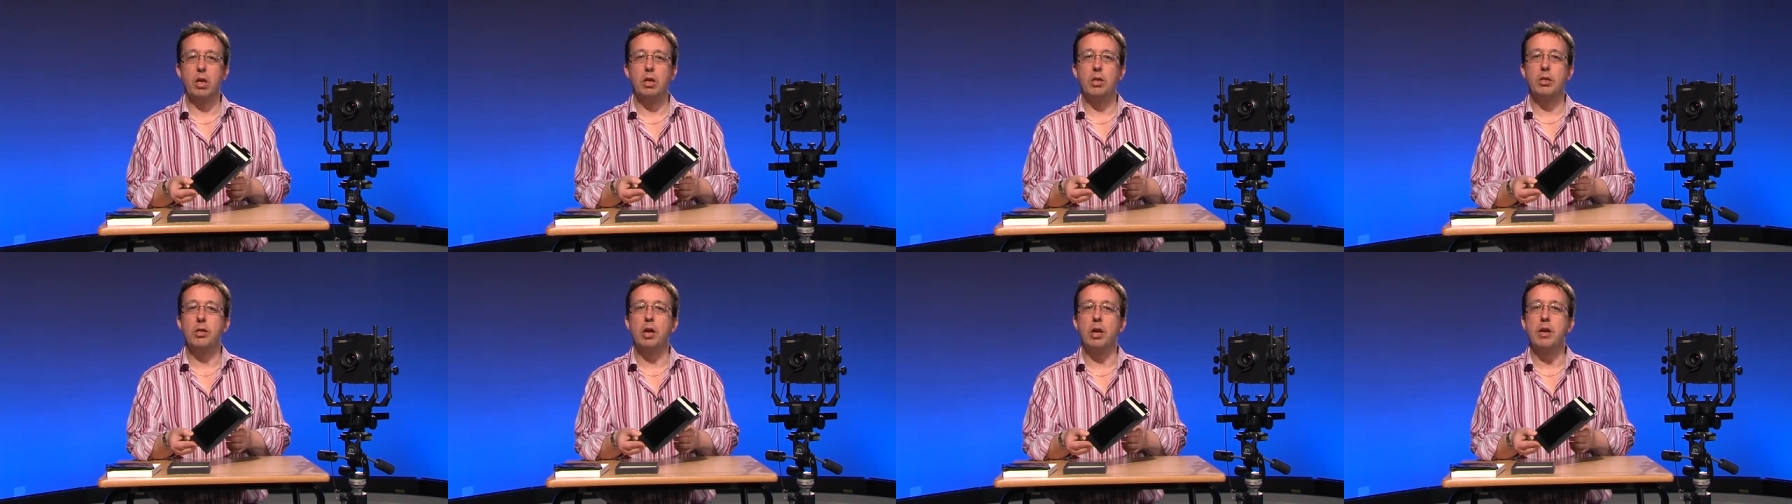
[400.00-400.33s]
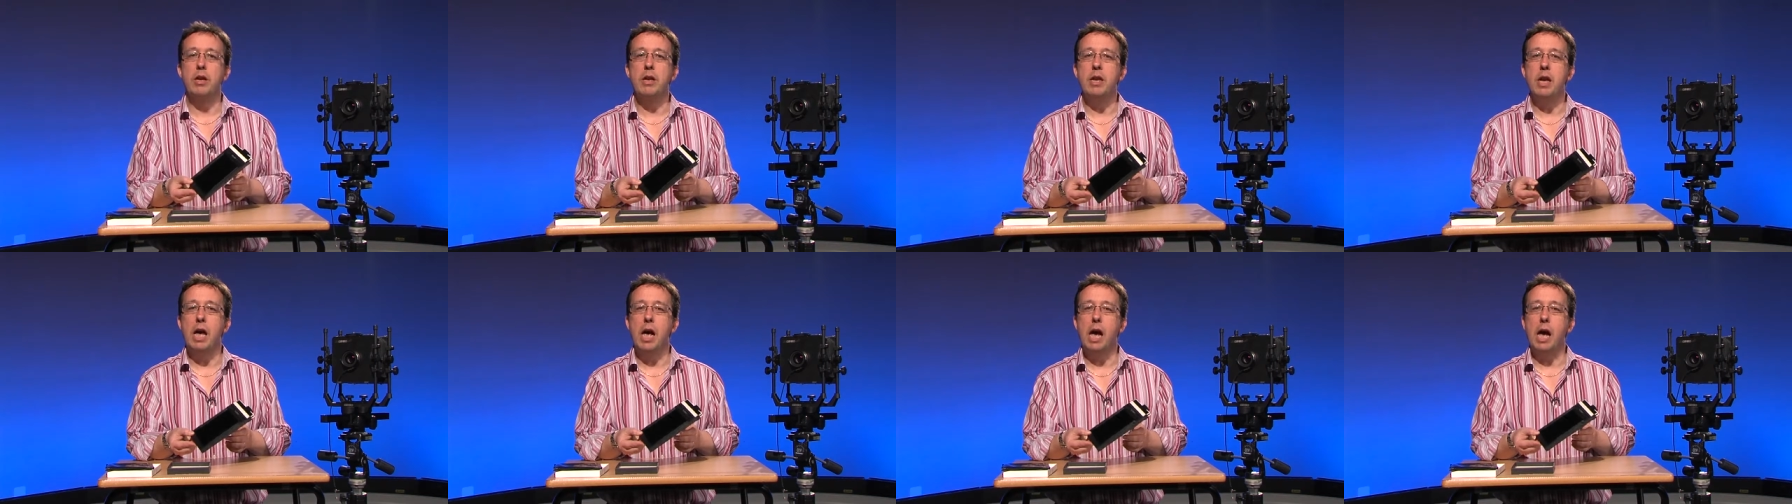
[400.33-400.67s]
So
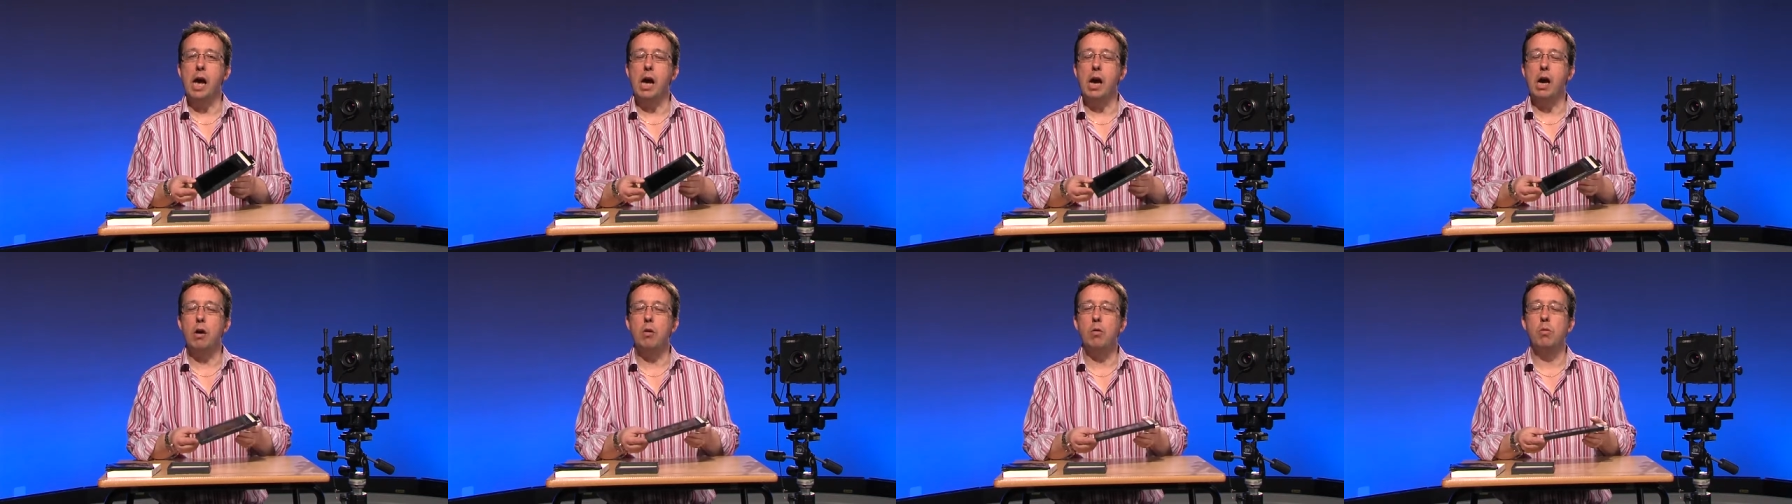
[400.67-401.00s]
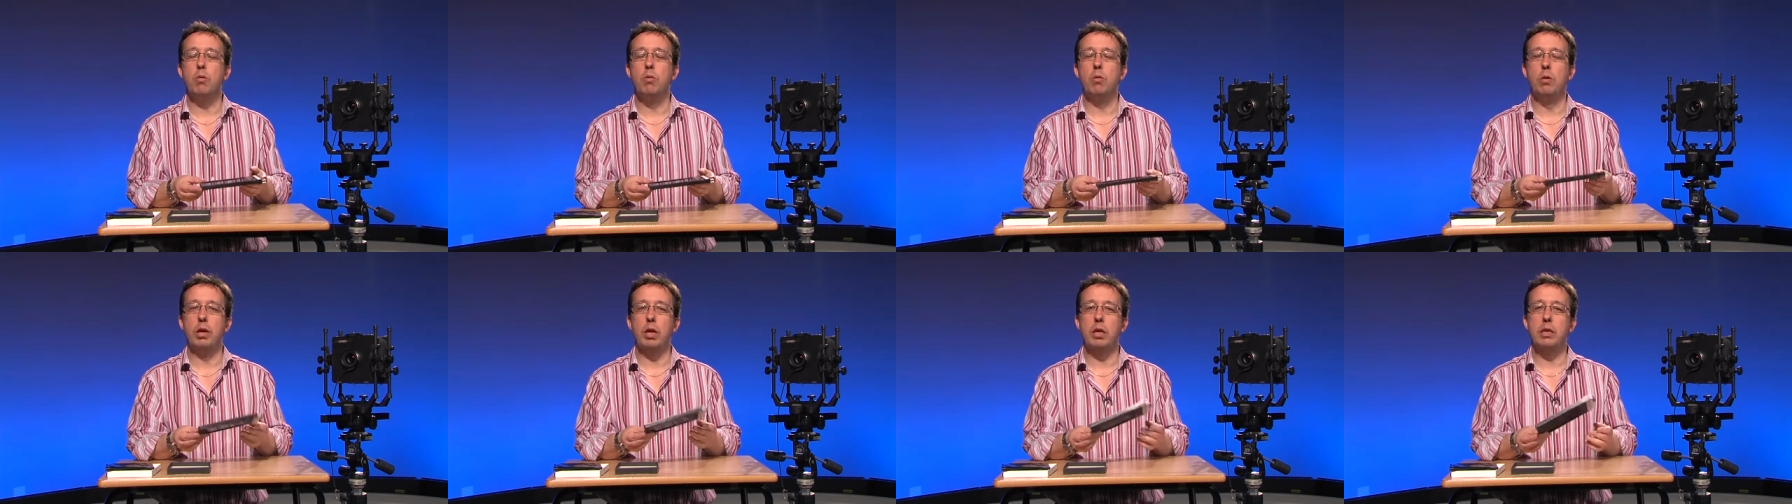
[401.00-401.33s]
now,
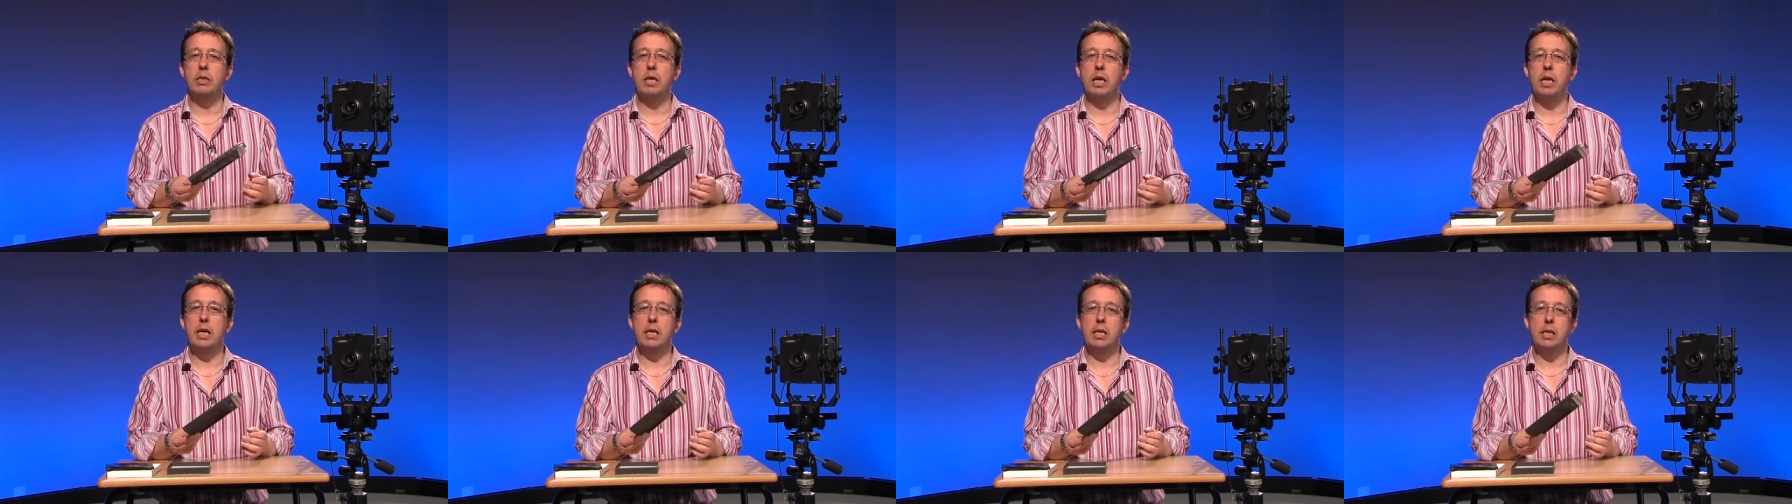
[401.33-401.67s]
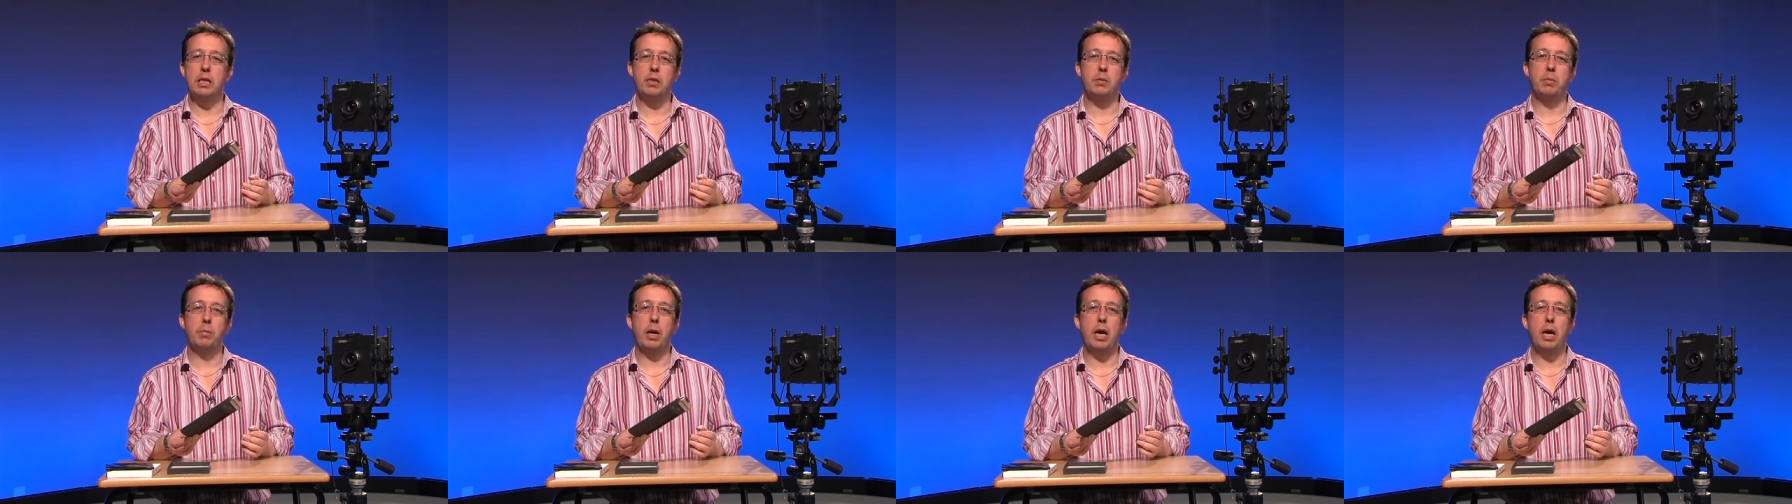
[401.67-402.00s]
when I take
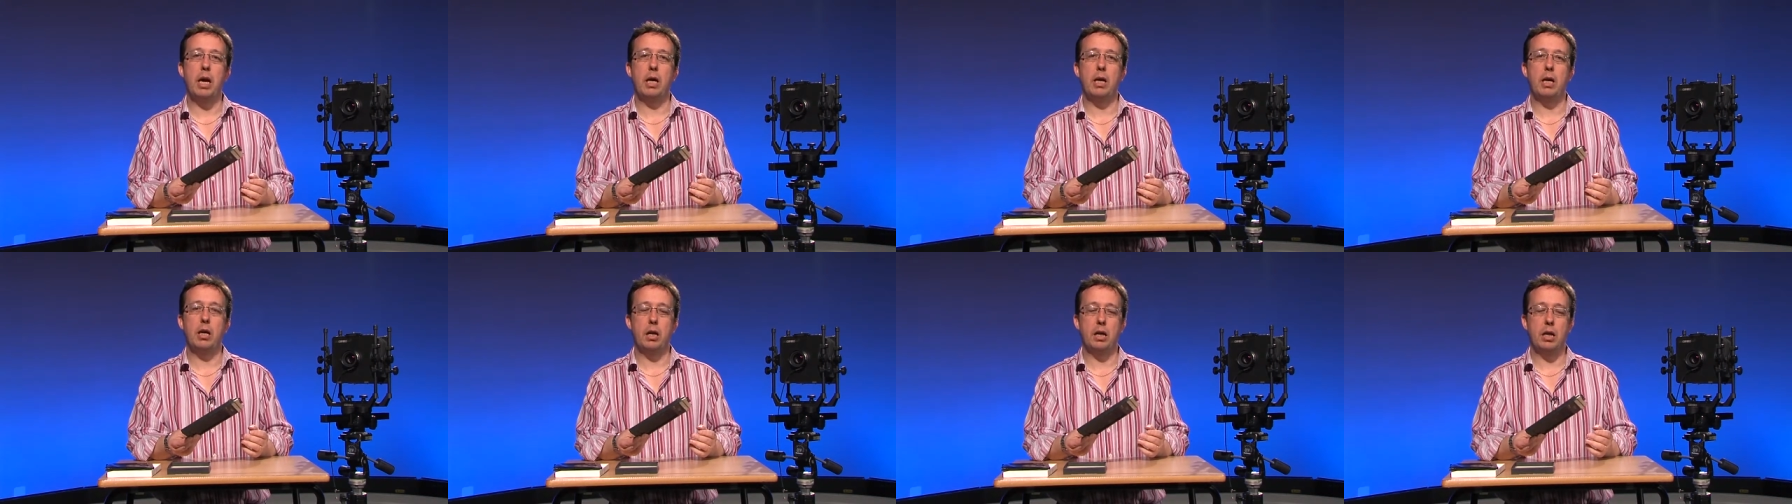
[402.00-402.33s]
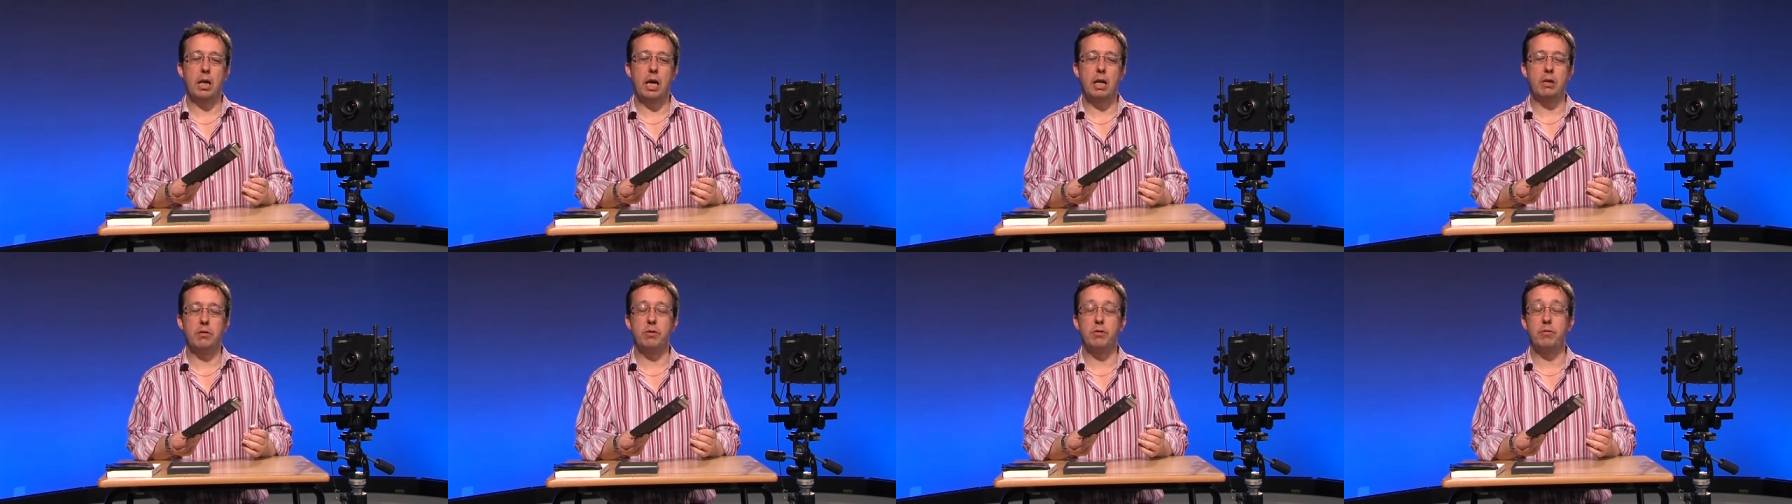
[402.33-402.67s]
this
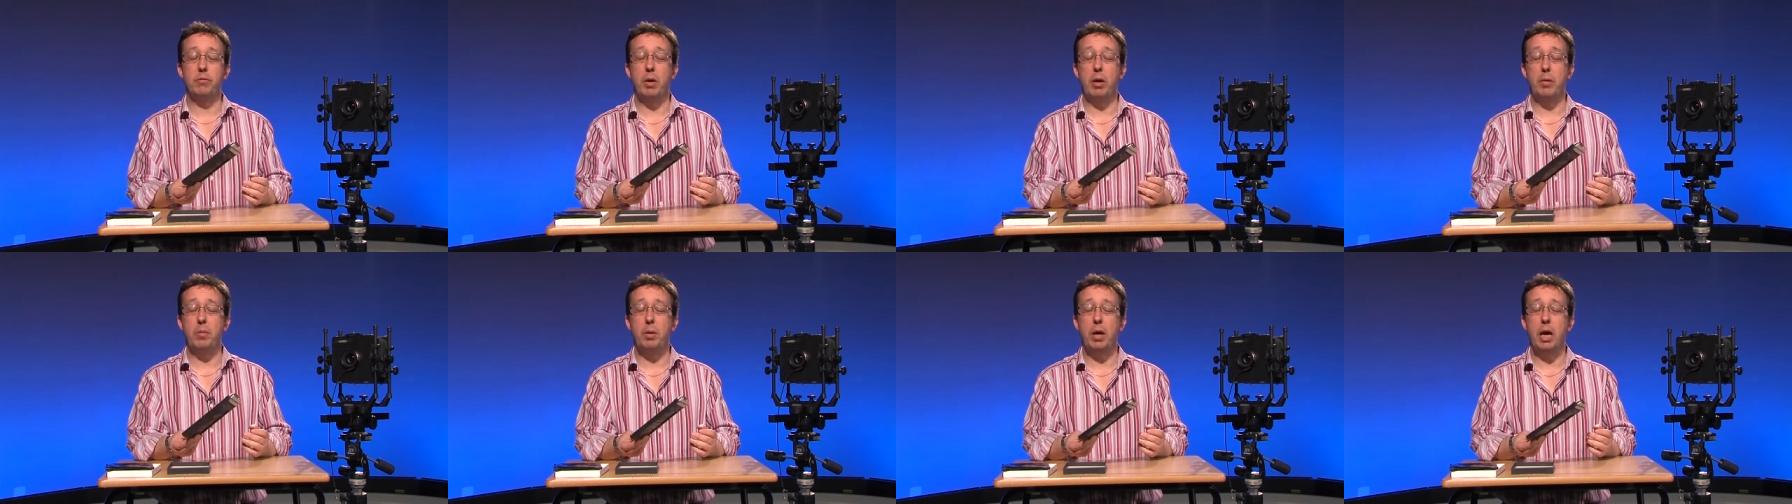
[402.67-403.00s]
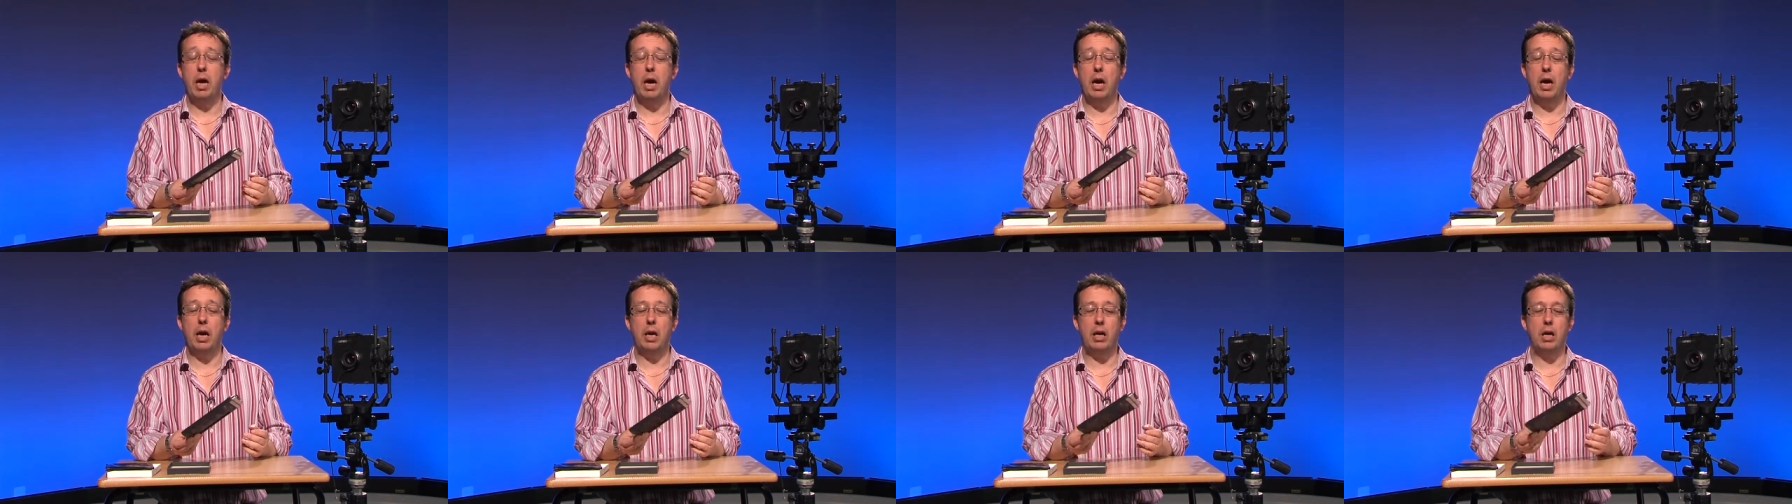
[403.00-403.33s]
out of my
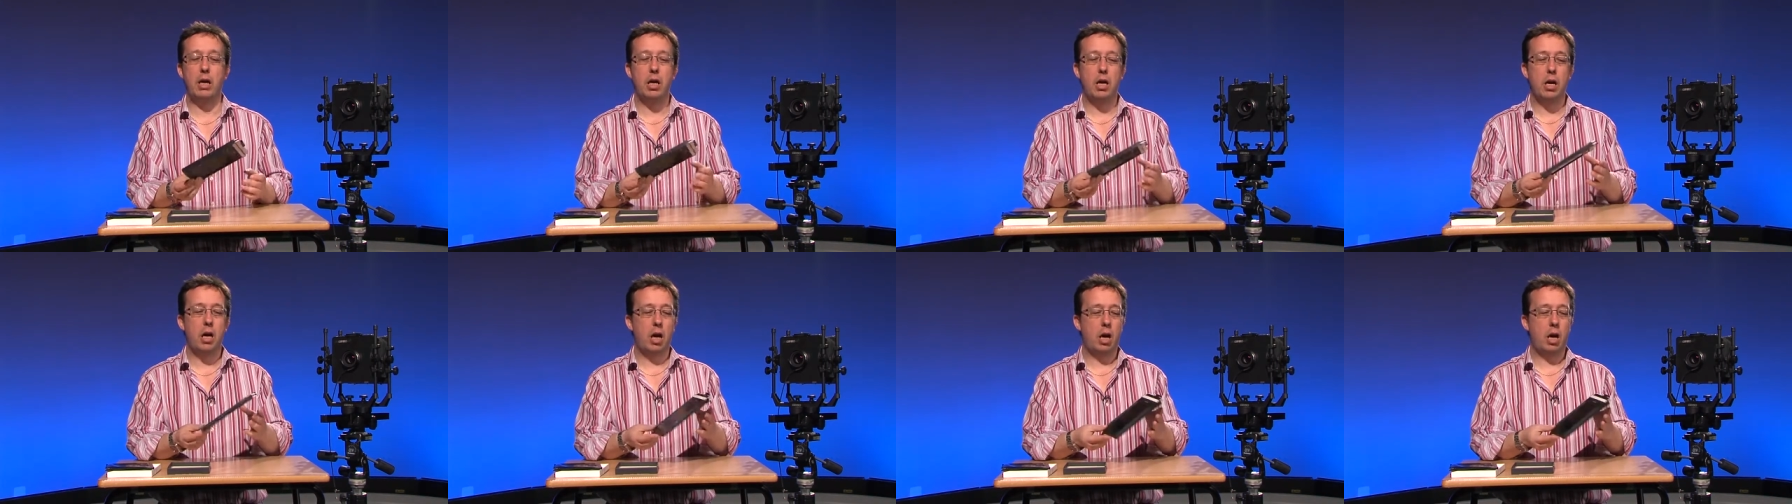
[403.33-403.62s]
bag,